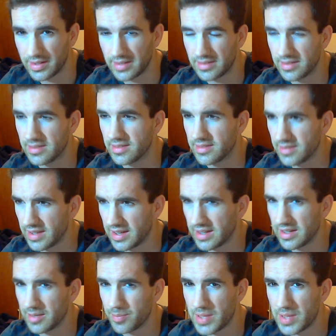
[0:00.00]
It's
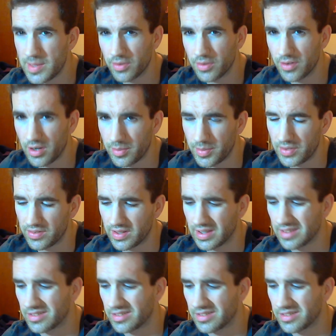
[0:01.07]
insane, and people are not abusing it.